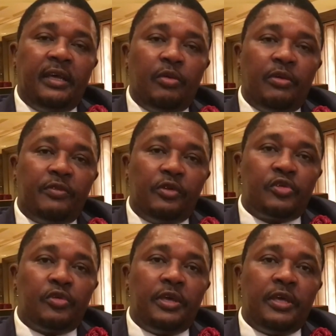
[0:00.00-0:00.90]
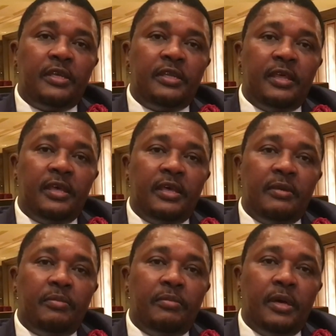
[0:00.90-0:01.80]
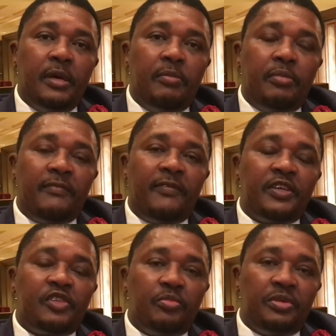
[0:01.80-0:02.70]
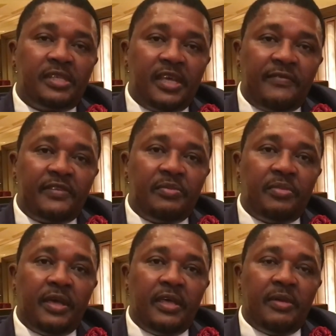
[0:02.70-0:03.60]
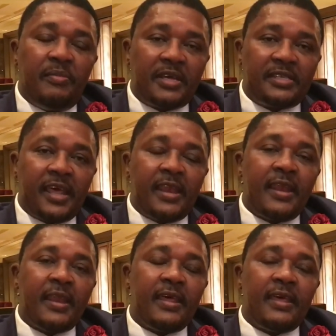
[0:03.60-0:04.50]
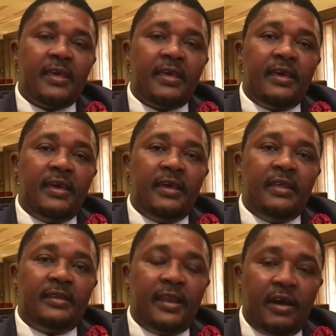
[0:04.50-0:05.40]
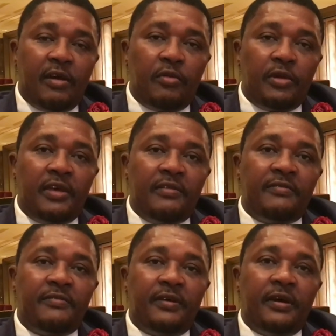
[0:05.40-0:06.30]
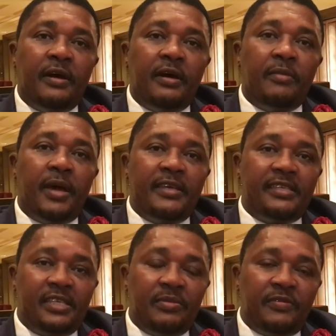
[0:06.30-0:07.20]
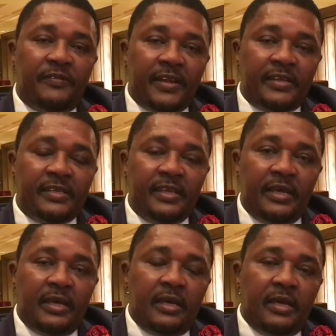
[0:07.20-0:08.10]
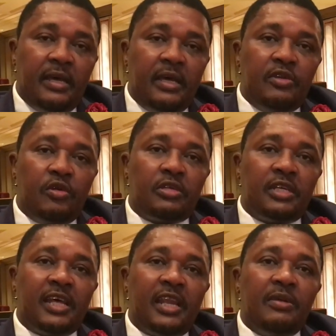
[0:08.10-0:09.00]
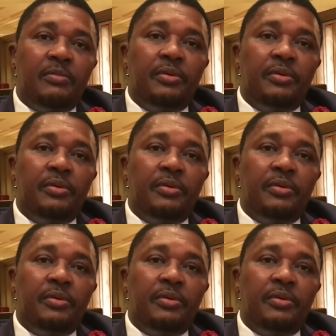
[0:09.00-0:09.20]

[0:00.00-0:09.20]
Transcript: We've also had the privilege to be served by a Mexican, and now we have my esteemed friend, Dr. Talib